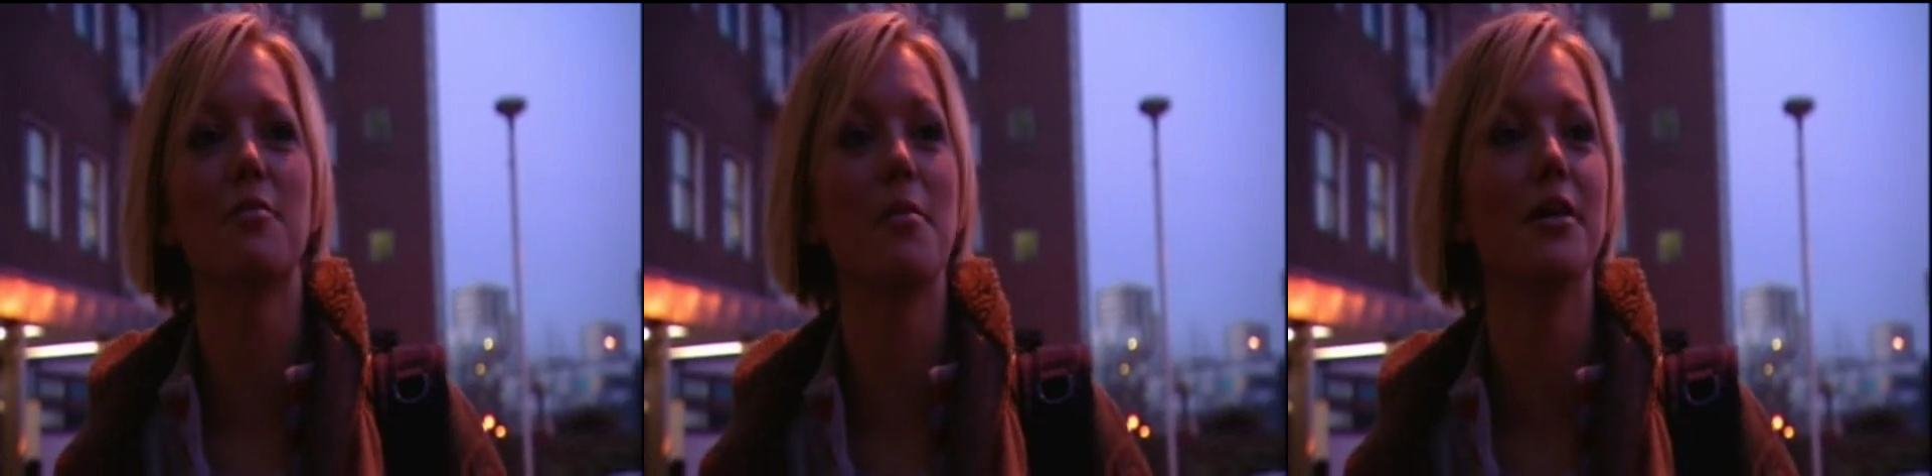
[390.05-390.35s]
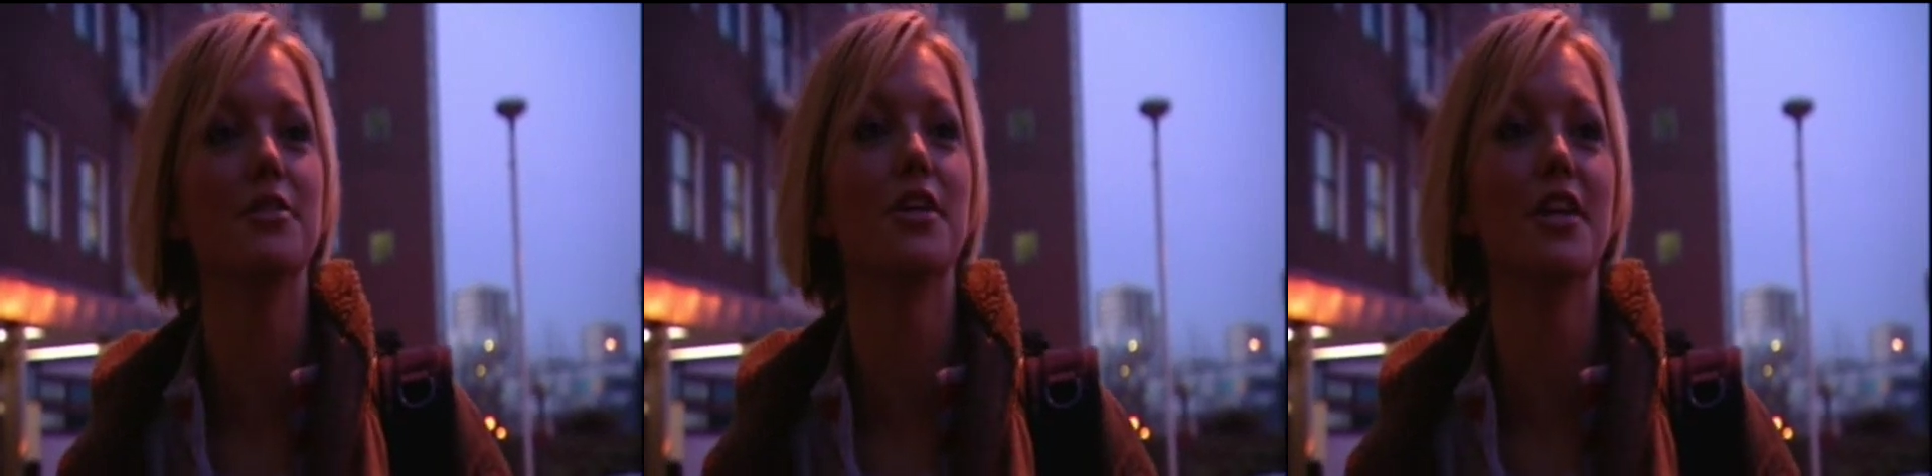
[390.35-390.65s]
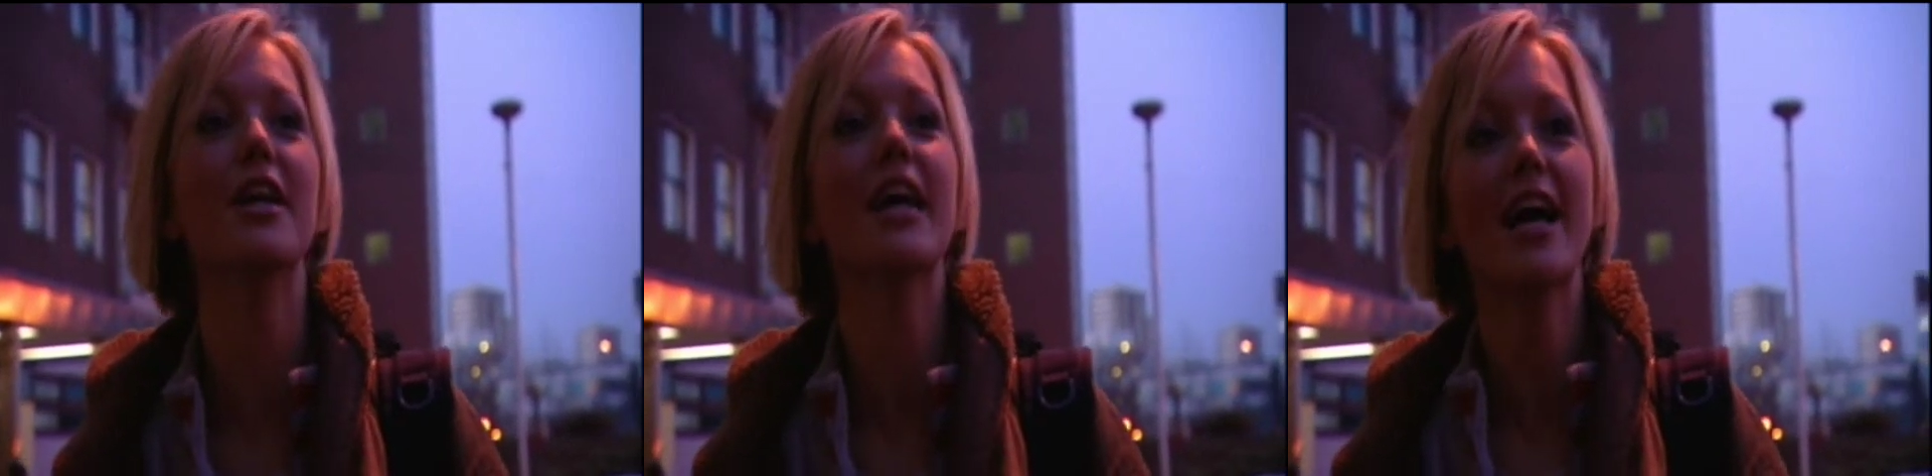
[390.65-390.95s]

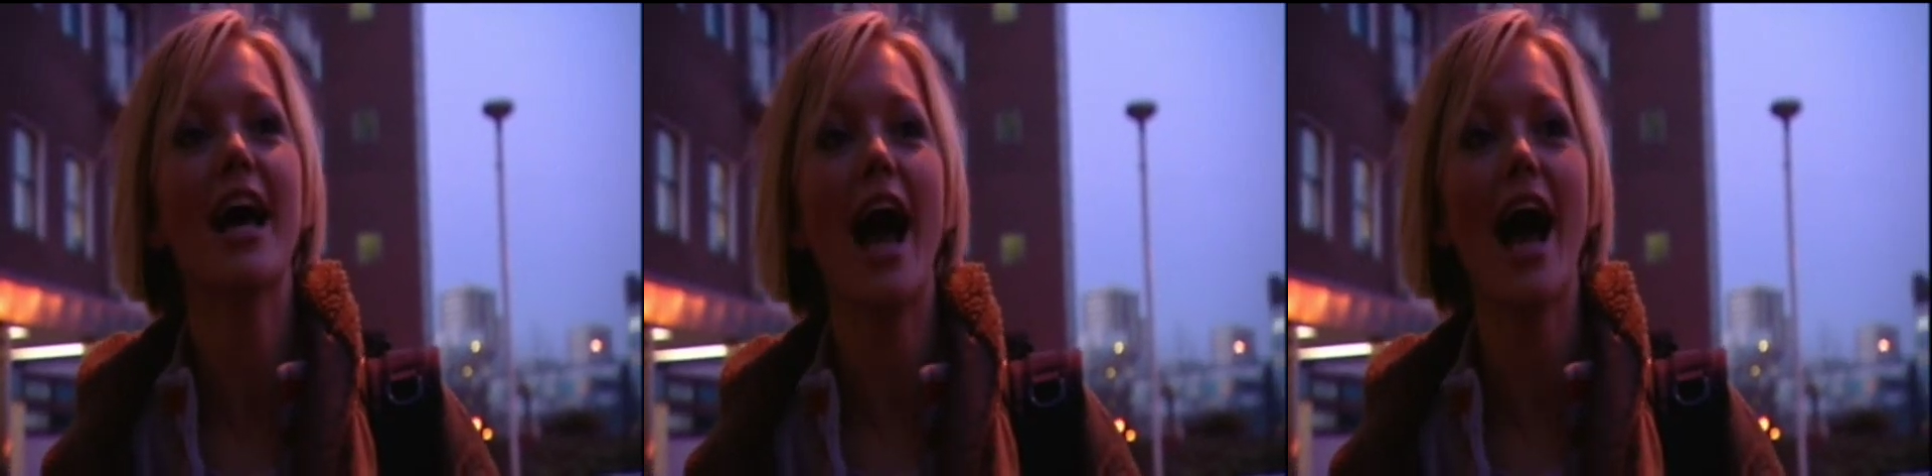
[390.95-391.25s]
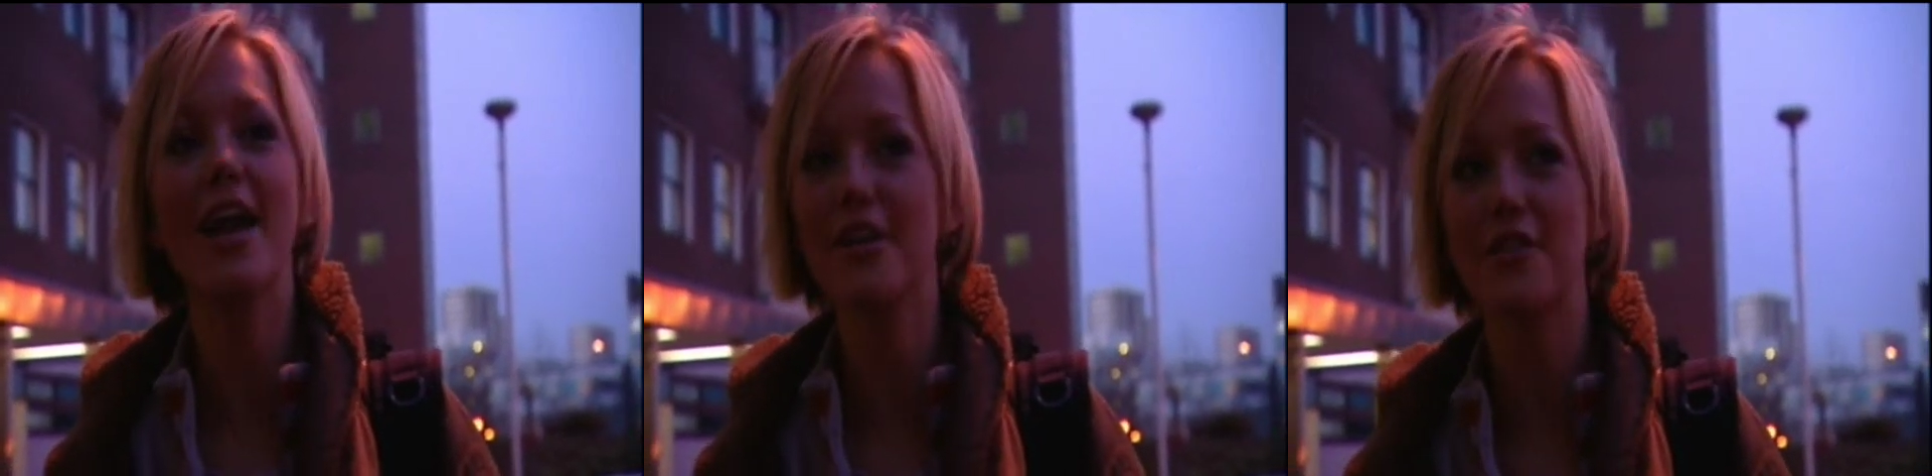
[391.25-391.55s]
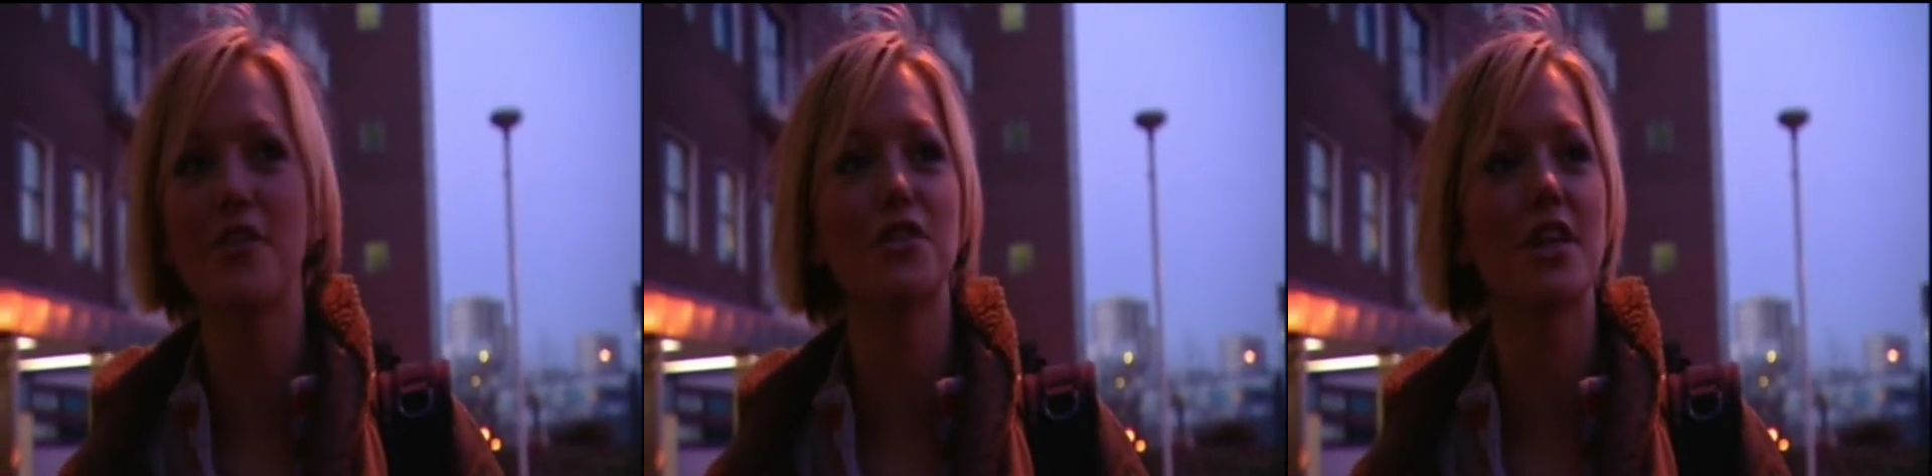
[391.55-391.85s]
promotion, and
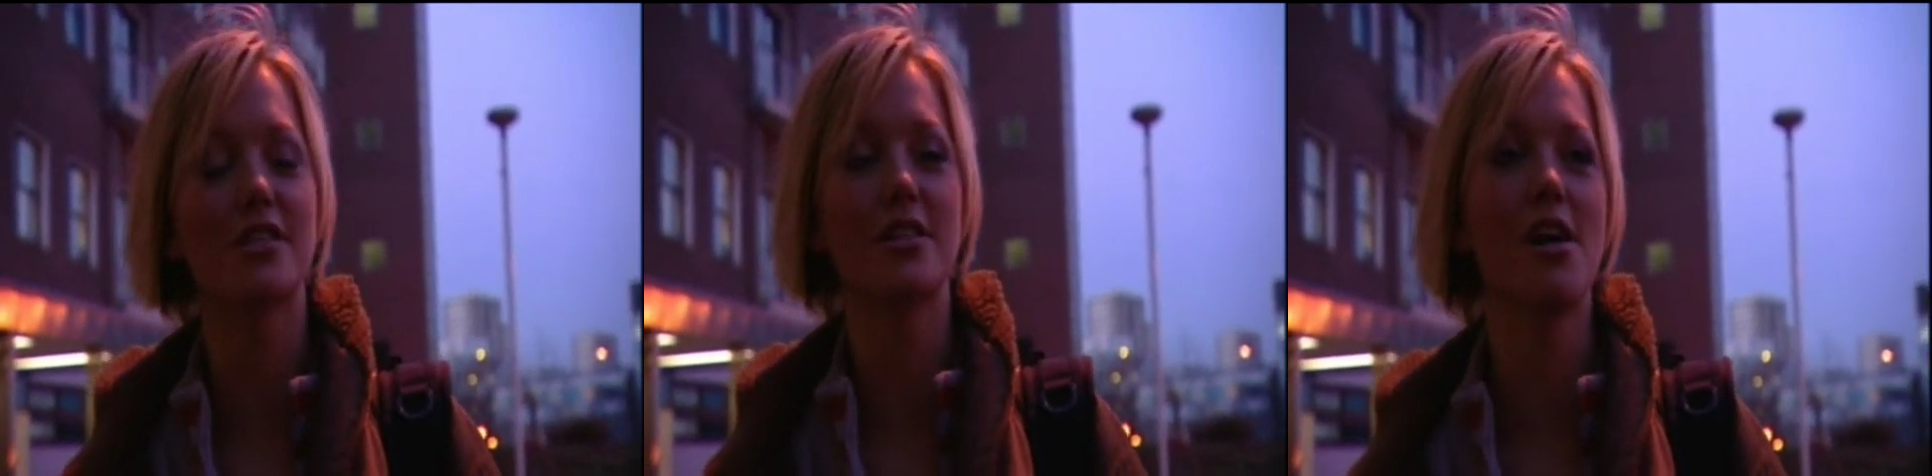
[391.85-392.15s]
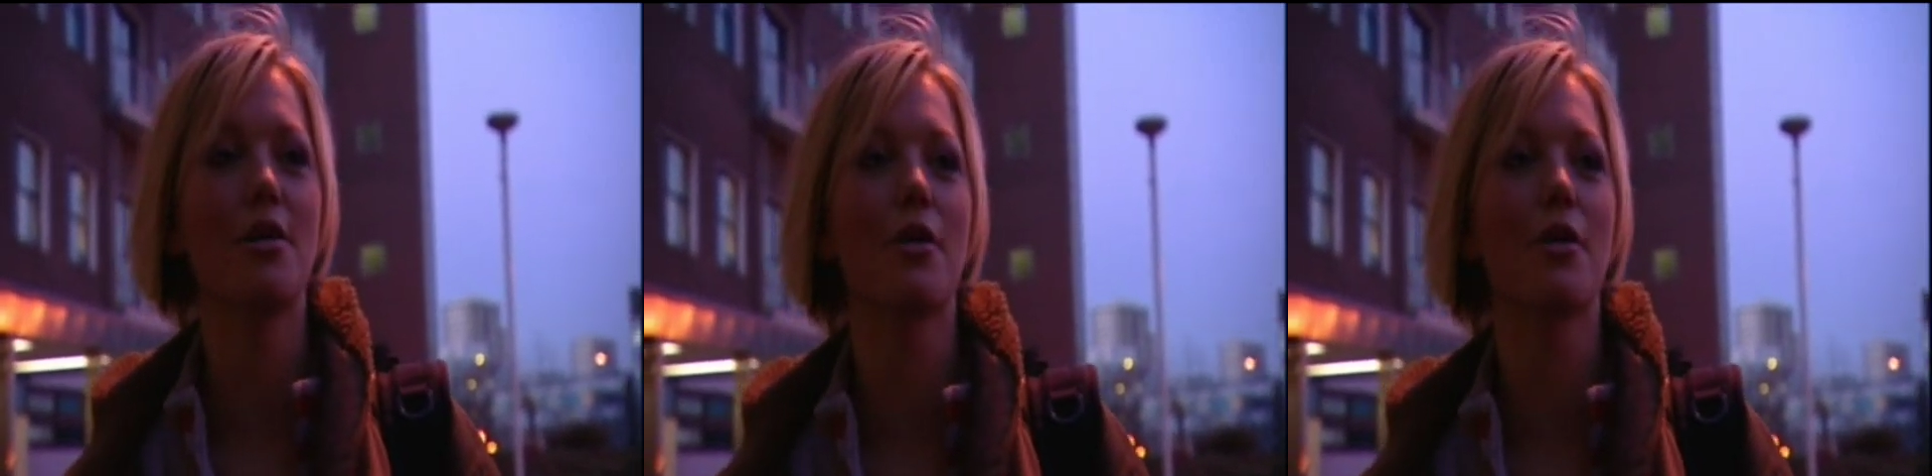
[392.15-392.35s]
looking forward to gig tonight.